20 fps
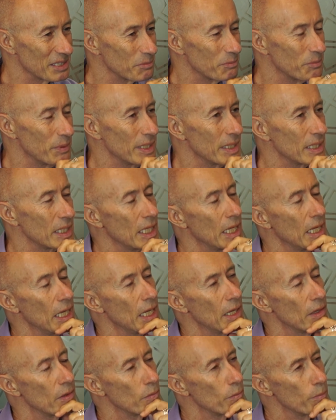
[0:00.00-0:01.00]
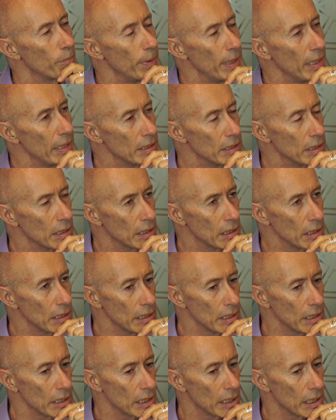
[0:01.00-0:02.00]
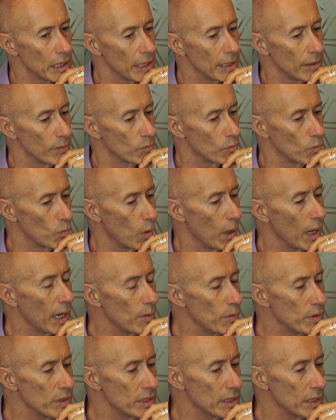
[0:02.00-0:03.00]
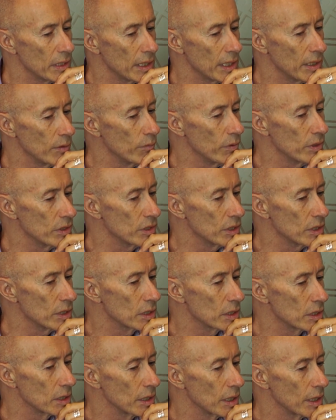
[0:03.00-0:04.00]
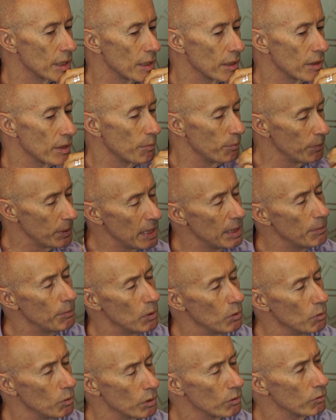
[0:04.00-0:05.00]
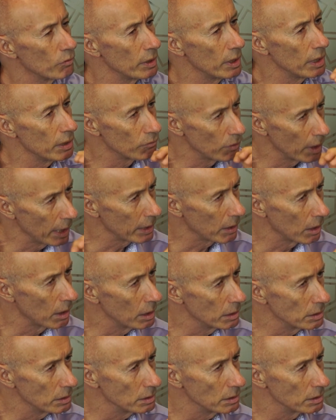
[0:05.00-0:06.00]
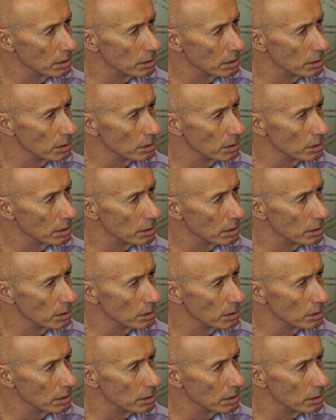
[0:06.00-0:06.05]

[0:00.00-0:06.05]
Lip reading: But basically, why was it? It was just the people were really right on.